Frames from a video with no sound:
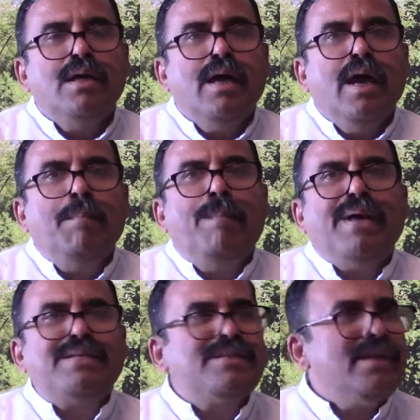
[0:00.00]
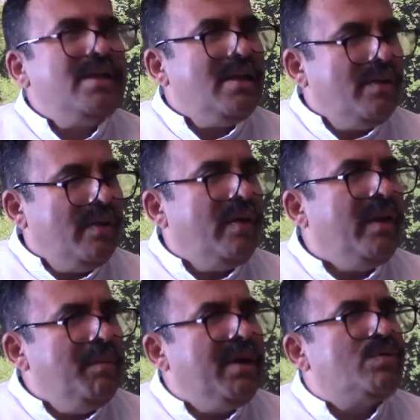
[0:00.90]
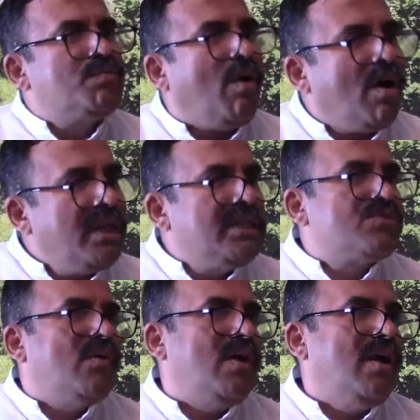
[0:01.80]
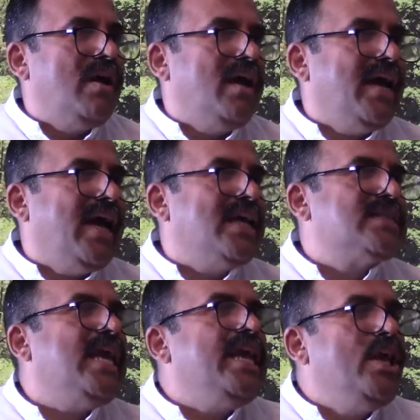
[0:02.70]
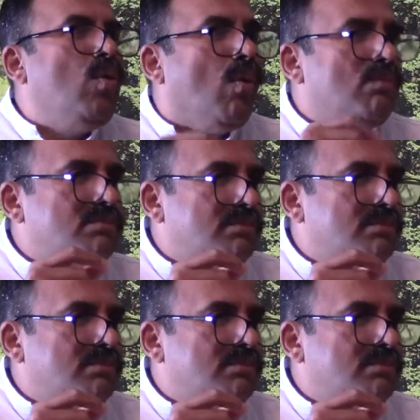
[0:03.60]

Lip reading: A person, anybody who is born in this world has a ego.